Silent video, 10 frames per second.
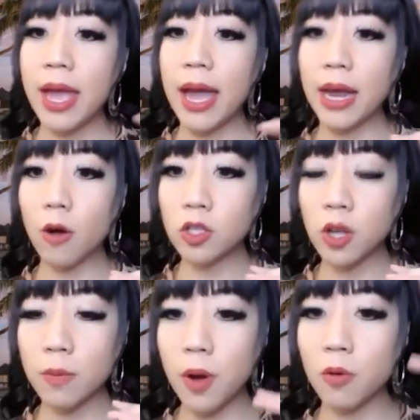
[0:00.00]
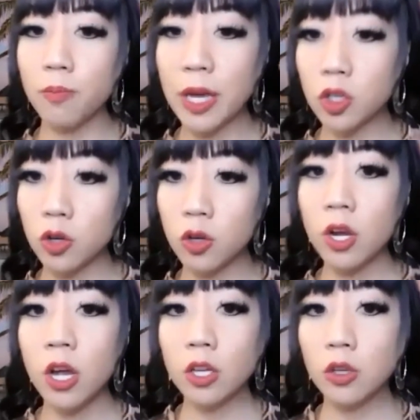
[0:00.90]
And I always talk about, make
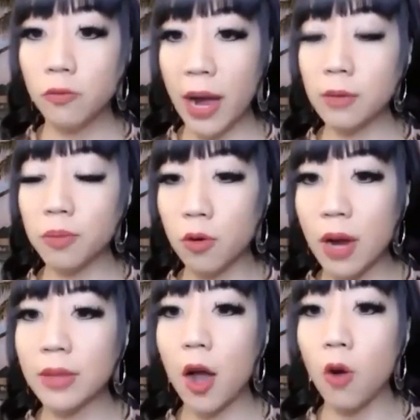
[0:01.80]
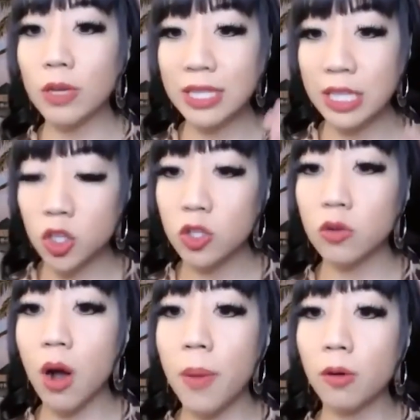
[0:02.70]
sure you find a program that always teaches you
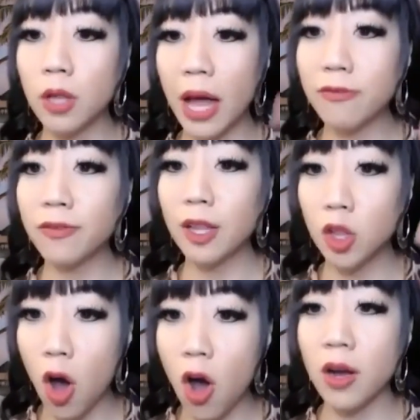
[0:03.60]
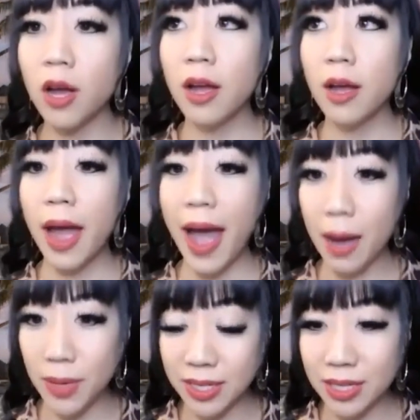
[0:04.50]
about lifelong
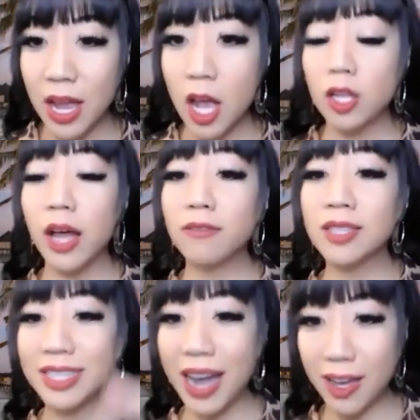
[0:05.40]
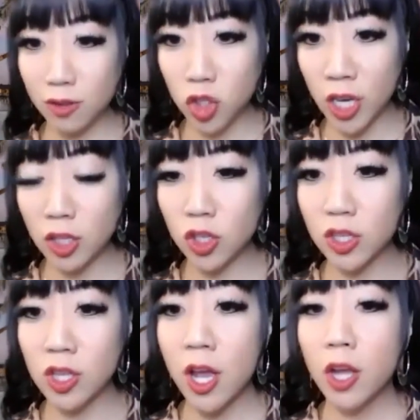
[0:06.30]
habits, lifestyle
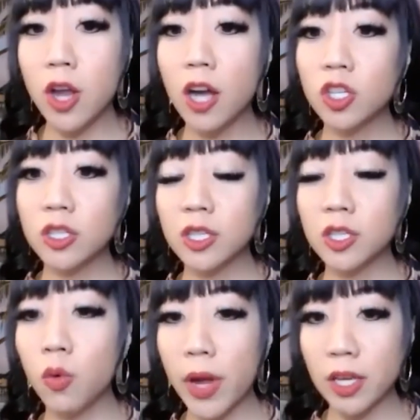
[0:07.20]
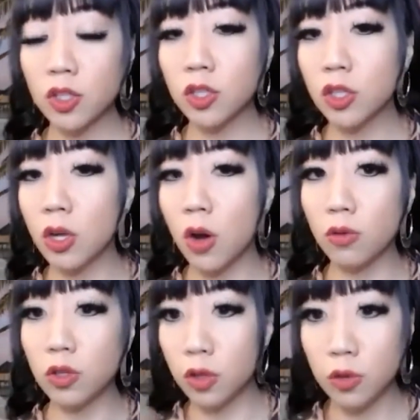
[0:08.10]
changes, not just this quick, you
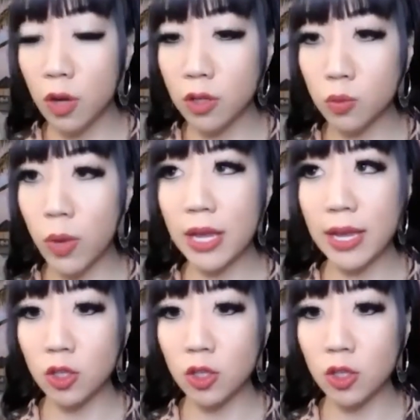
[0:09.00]
lose all this weight in